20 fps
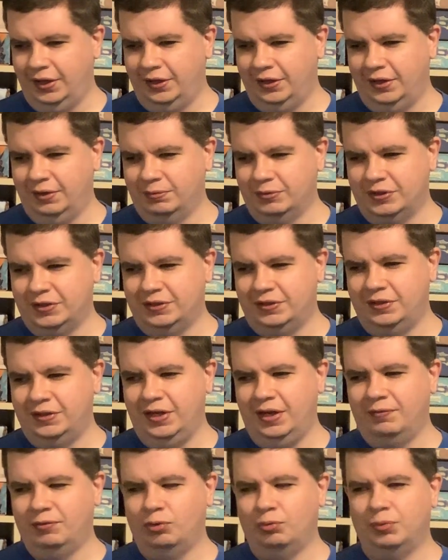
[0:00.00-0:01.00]
There was
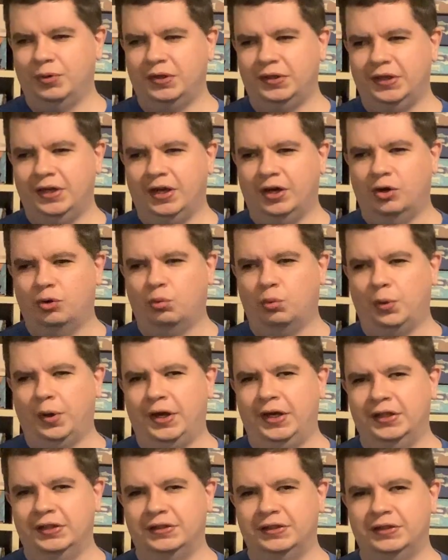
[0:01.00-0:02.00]
never really a
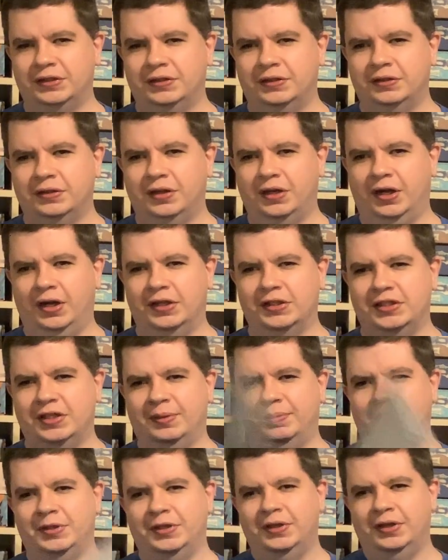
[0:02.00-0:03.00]
great
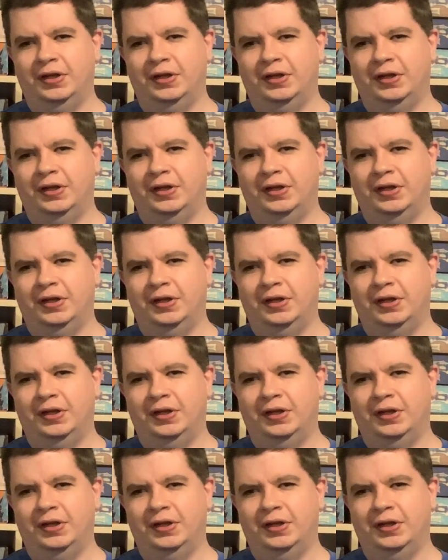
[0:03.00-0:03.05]
concept.